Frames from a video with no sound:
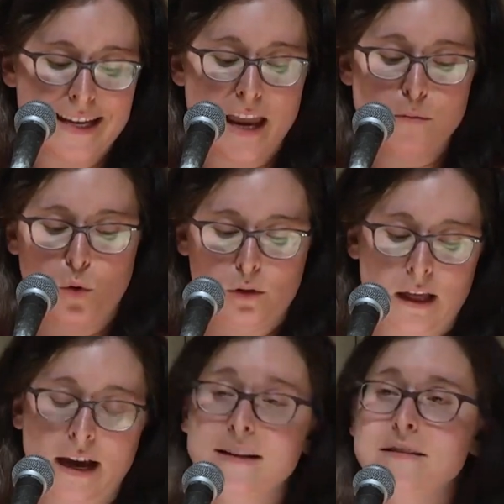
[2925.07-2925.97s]
10 more
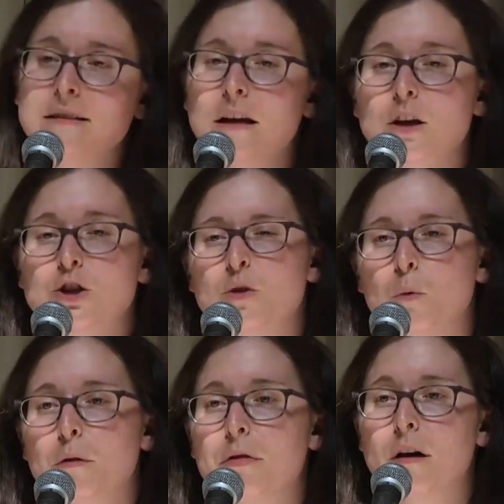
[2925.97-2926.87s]
lines to the
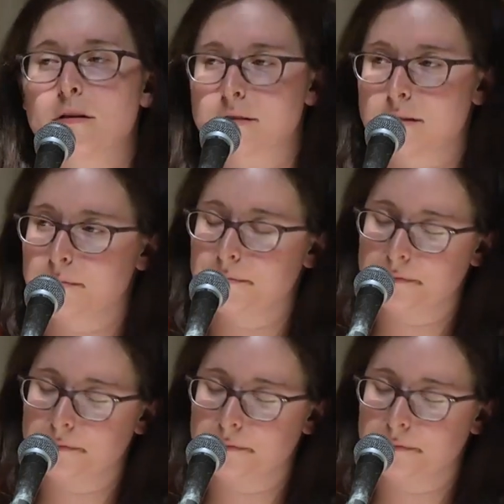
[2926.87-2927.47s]
word thus.